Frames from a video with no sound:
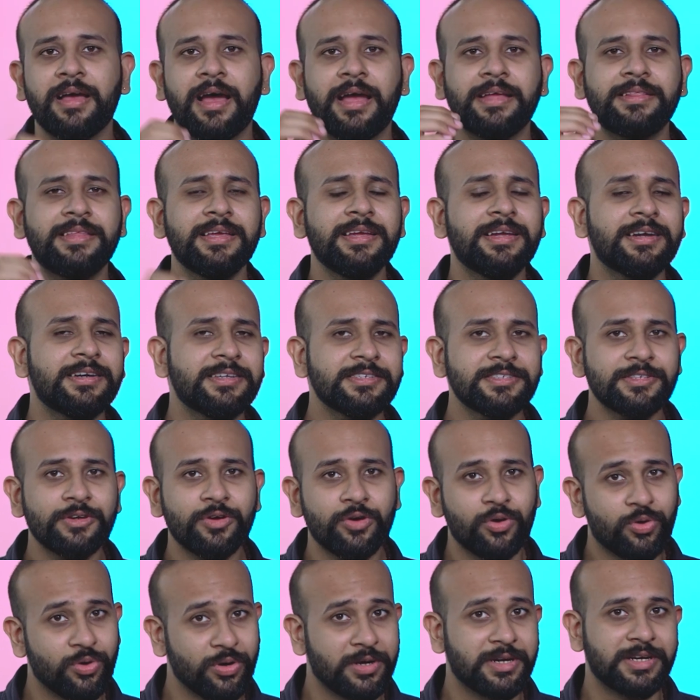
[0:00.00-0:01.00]
I think it is a
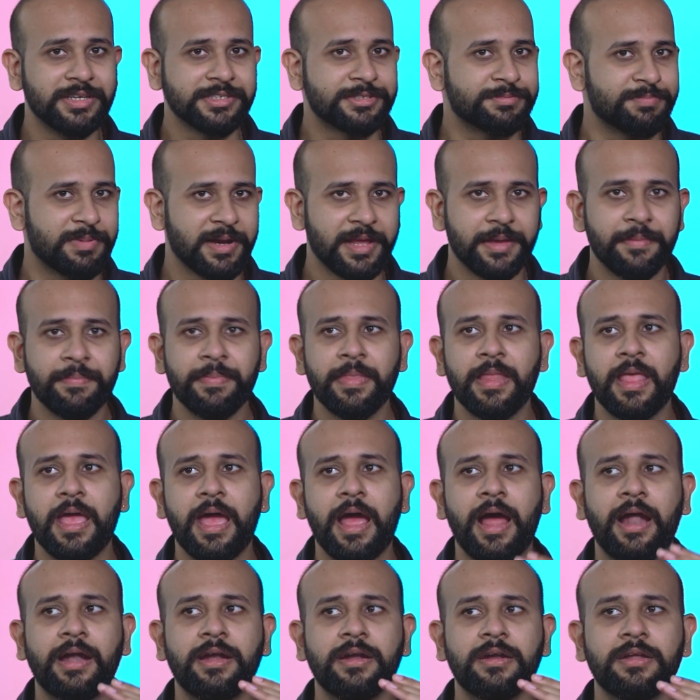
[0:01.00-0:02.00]
good display.
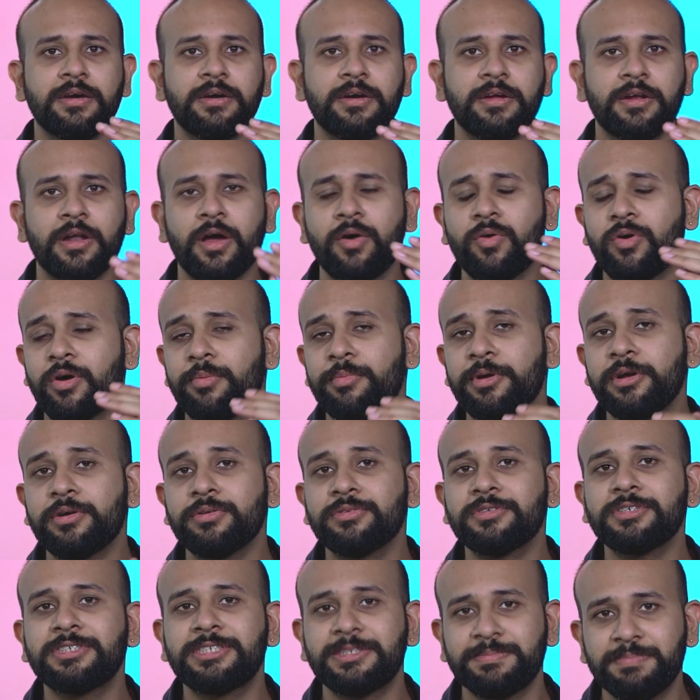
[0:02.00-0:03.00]
And now coming to
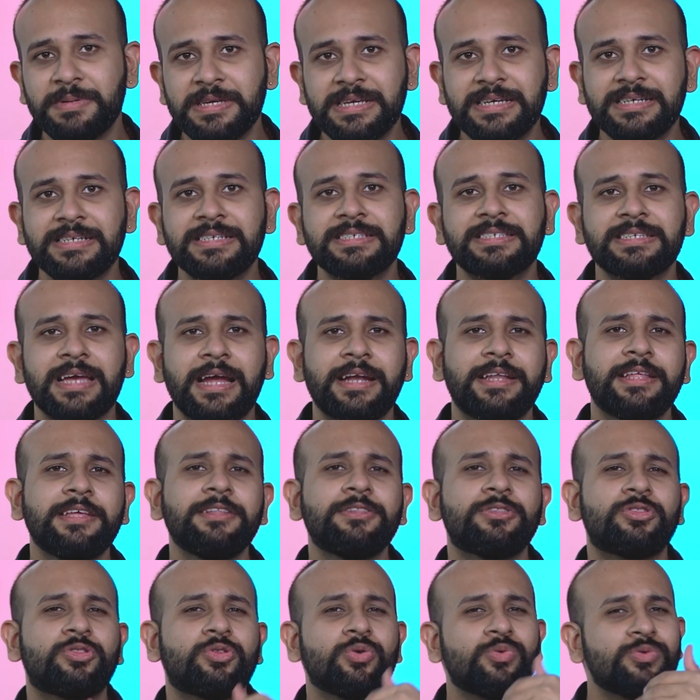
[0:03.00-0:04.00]
the speakers, I
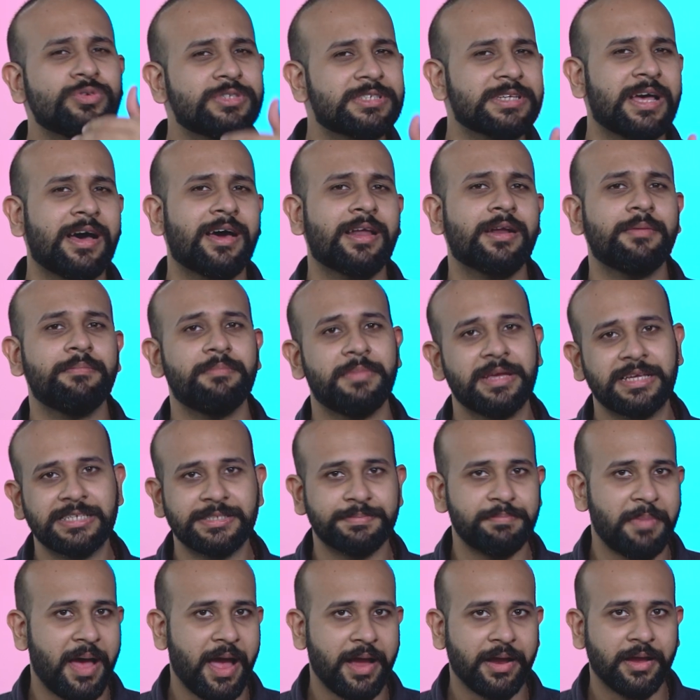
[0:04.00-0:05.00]
think those are a
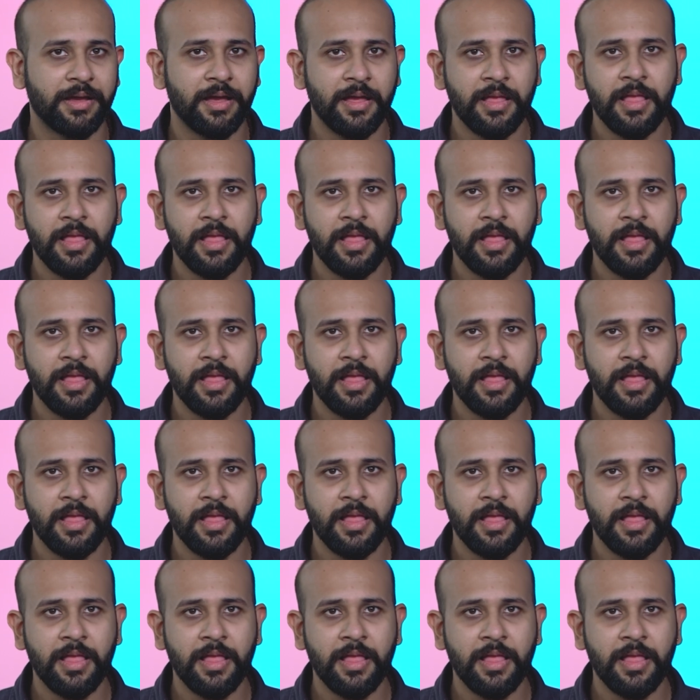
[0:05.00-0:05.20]
mixed bag.